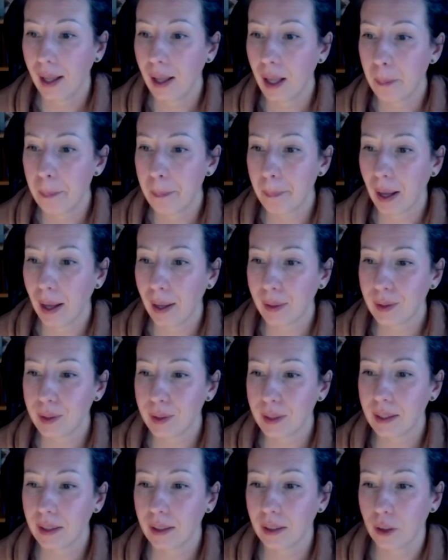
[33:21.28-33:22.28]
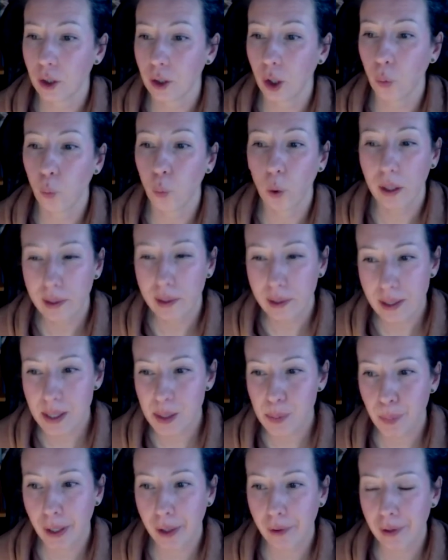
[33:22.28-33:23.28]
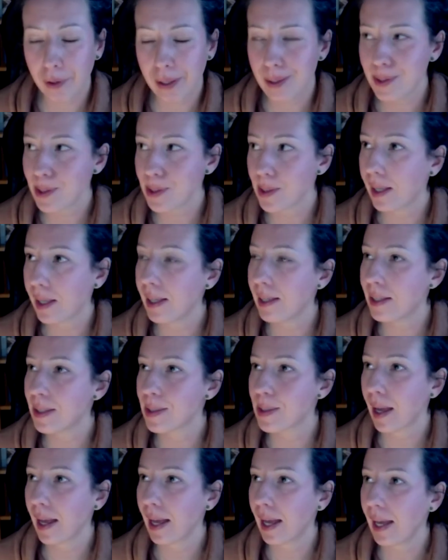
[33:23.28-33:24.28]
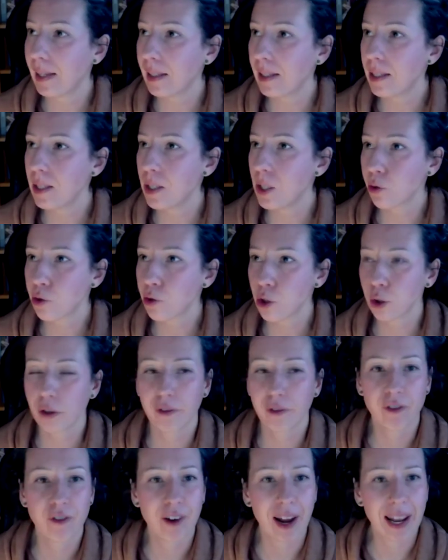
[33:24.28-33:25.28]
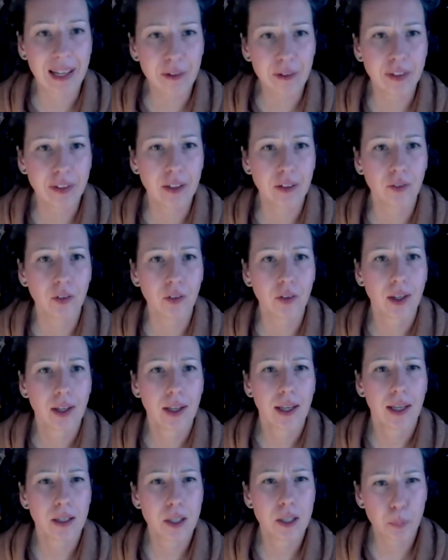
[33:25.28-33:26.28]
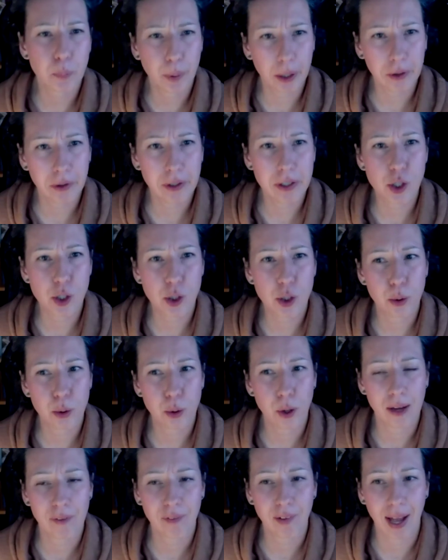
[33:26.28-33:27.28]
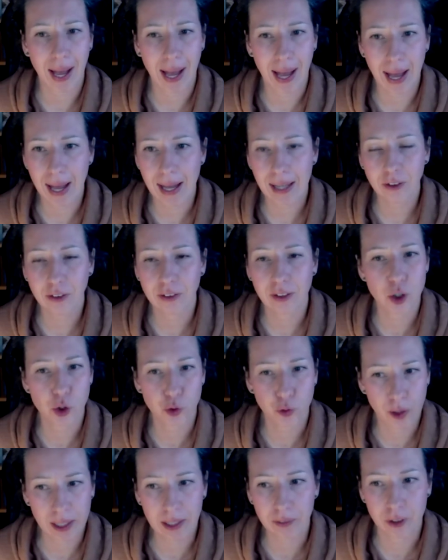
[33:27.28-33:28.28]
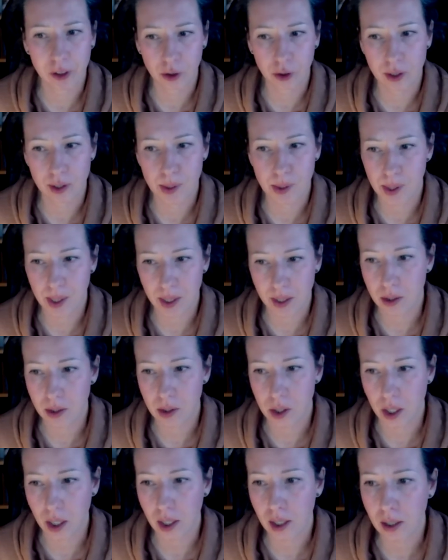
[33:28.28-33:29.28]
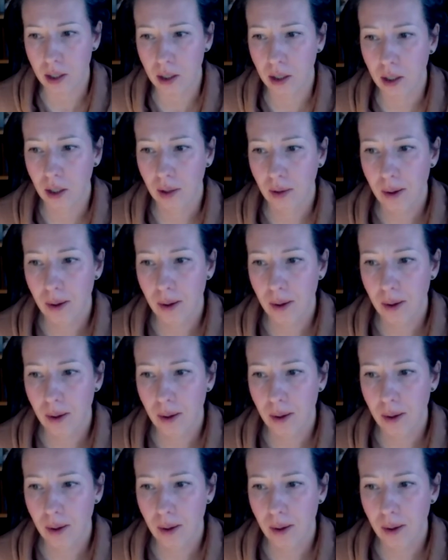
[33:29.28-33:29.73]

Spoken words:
I think the work experience is any sort of relevant experience you have had that's relevant to the CDT.